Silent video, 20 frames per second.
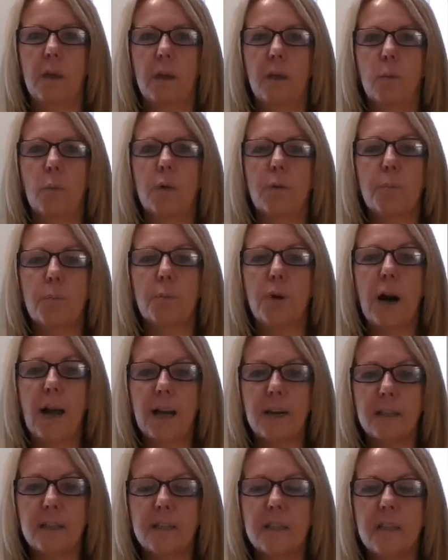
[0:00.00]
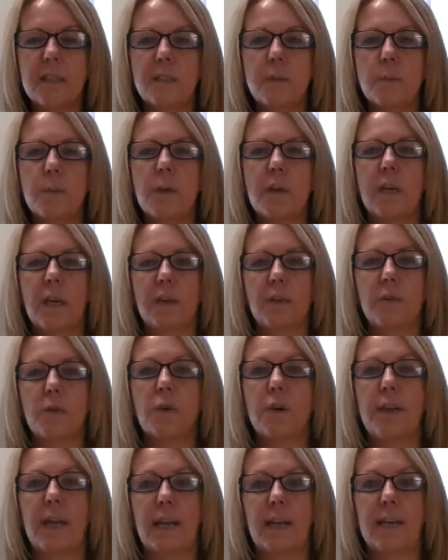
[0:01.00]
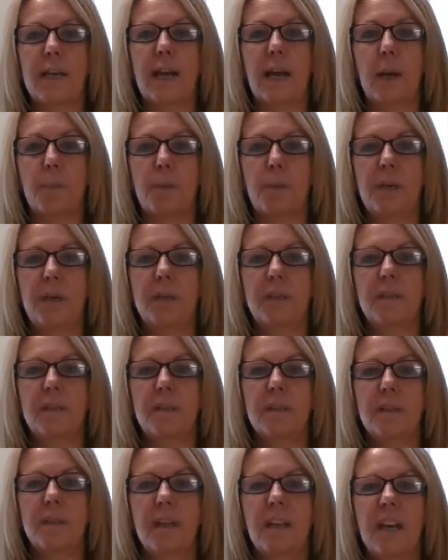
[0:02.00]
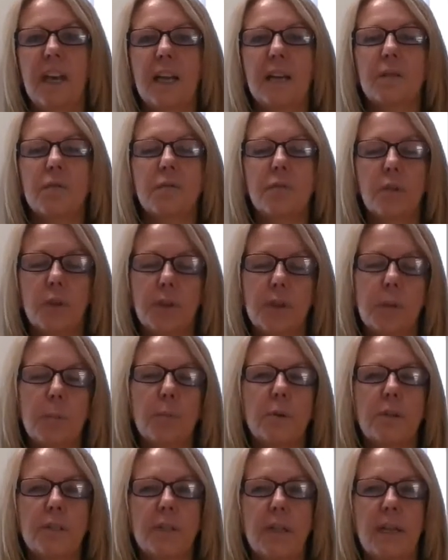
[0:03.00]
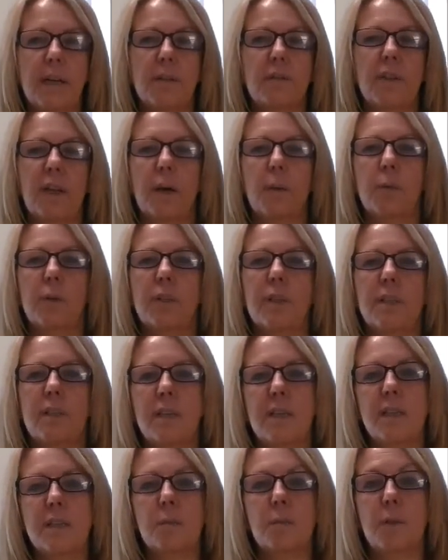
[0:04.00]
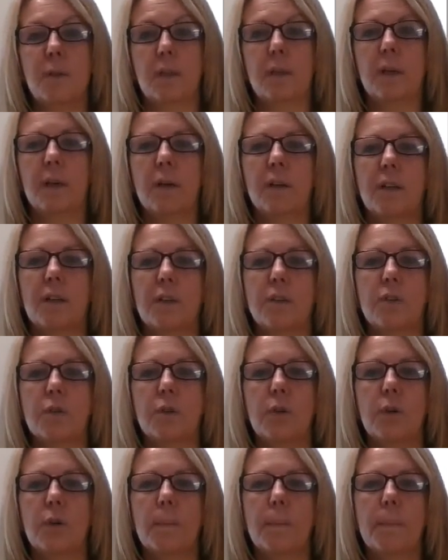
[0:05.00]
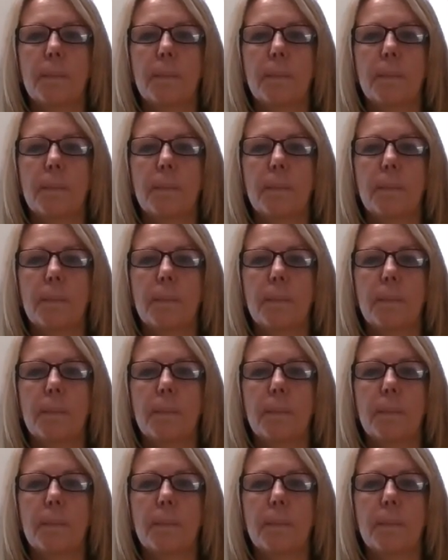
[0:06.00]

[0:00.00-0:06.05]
With practice, we can create happiness, and 40% of that is within our control.